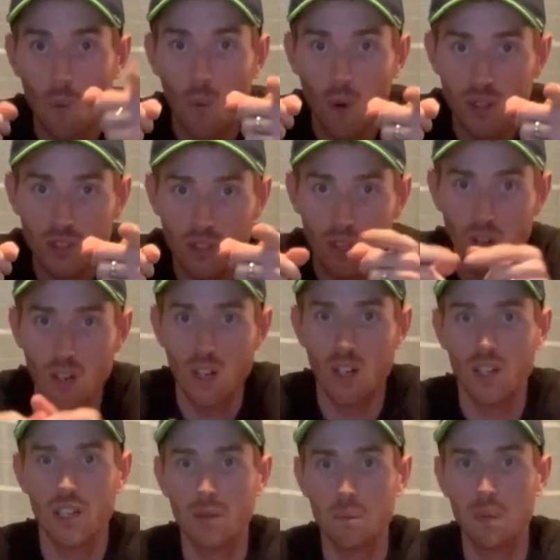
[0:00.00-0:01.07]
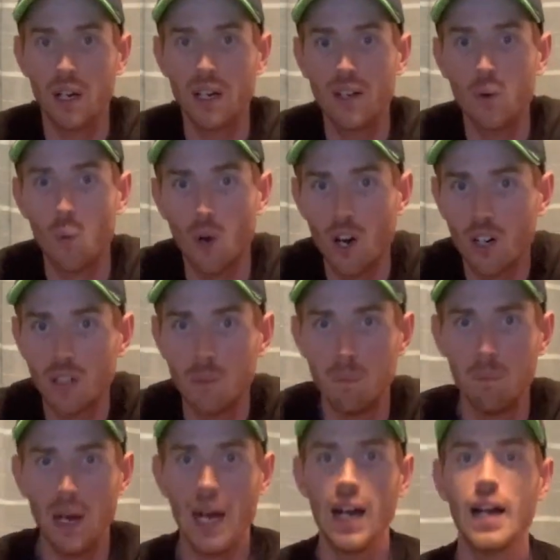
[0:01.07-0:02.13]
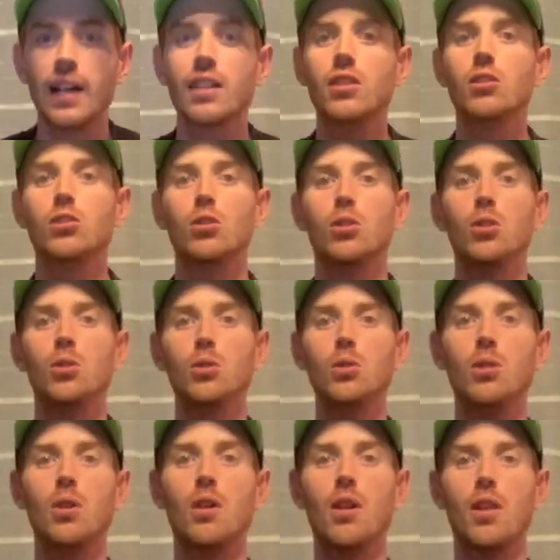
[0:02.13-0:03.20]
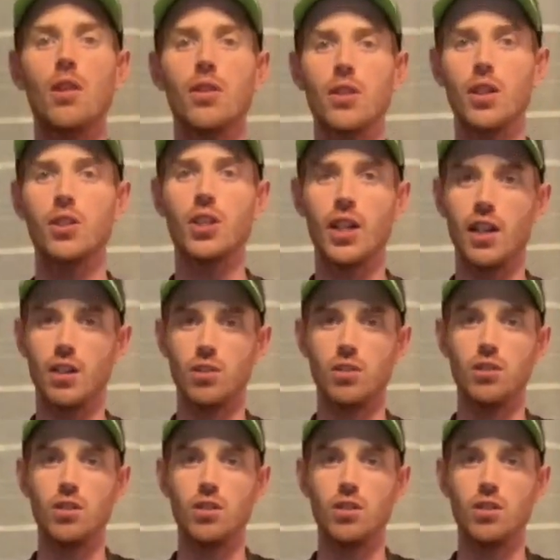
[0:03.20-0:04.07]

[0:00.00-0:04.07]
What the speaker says: What's going on, everybody? Welcome back to the channel.